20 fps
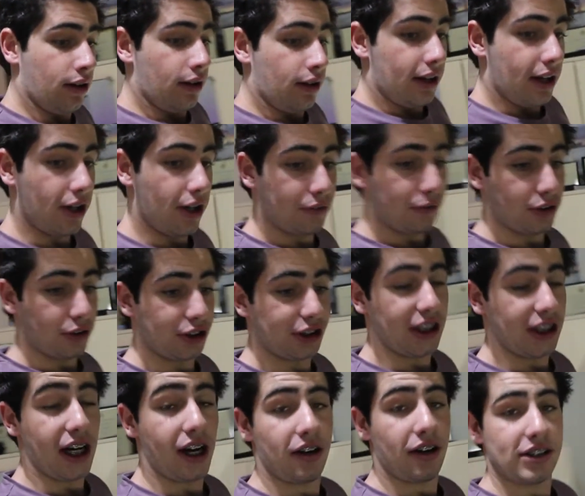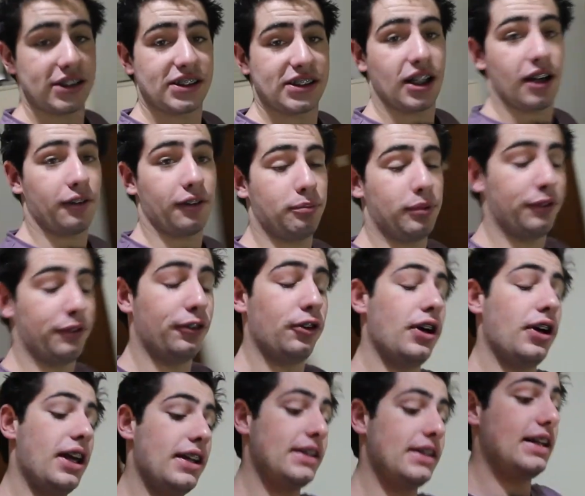head off for a shower and stuff
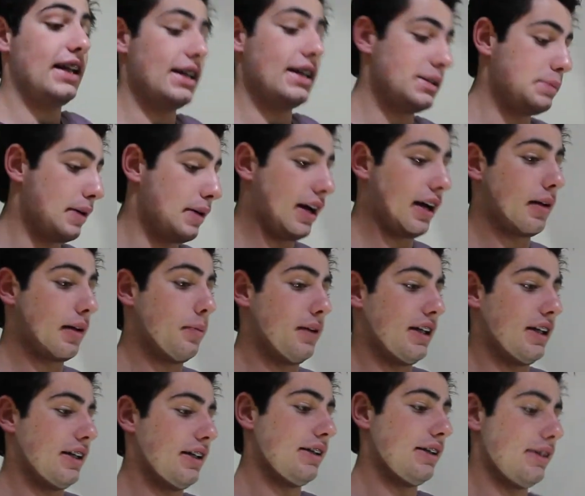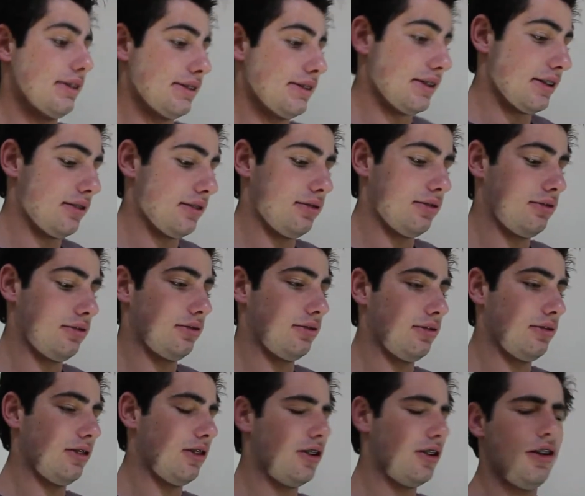before Anthony gets back, because
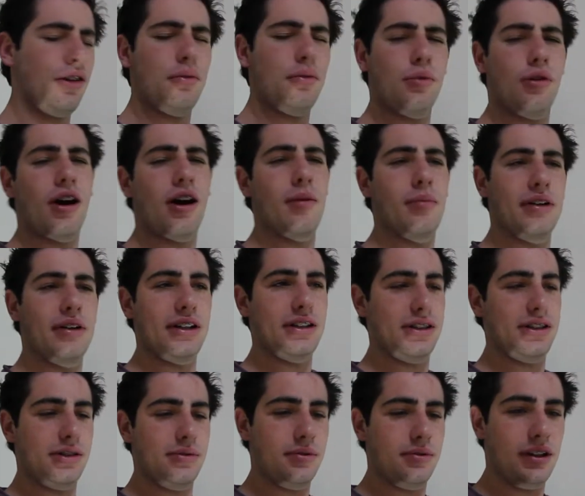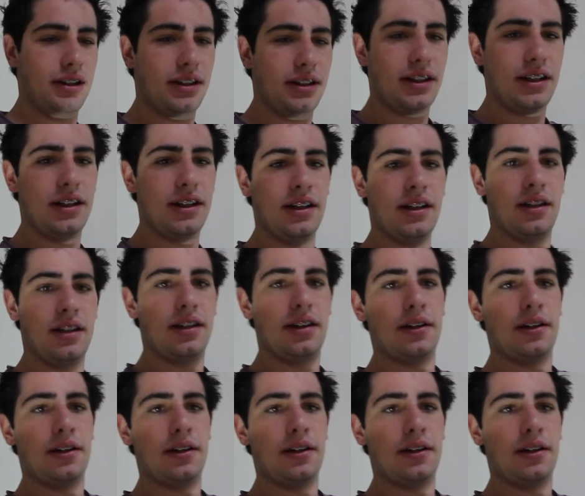I don't know why, but he's just really,